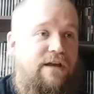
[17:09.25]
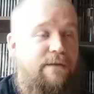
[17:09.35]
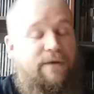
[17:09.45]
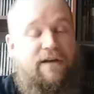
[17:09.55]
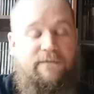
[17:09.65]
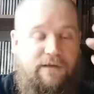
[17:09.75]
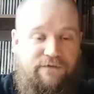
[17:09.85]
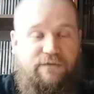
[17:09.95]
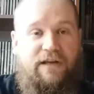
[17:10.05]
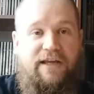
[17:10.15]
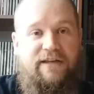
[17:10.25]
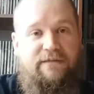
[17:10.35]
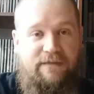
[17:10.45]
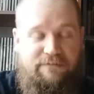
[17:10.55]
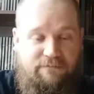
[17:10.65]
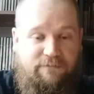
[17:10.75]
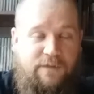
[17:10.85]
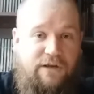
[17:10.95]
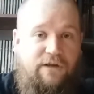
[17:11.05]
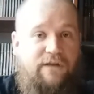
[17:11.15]
But, I mean, if you like it,
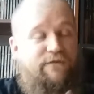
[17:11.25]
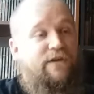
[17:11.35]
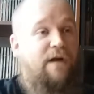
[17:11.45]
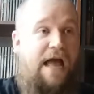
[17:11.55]
you know, good for you.